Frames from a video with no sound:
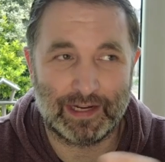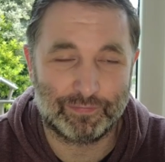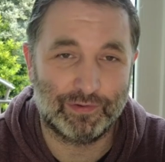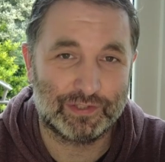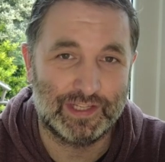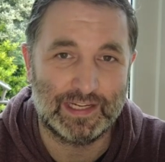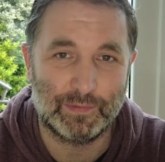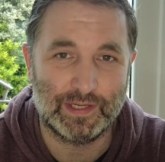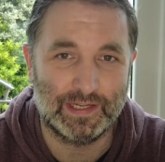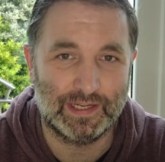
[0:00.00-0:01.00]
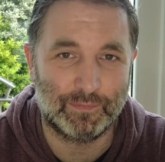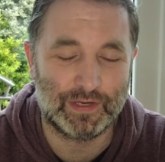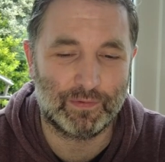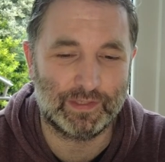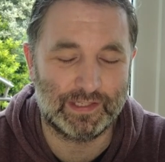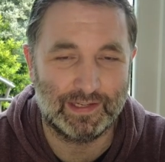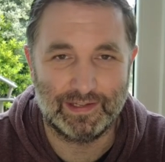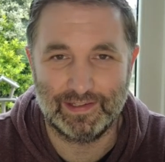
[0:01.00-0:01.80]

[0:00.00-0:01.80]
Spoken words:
The first day we only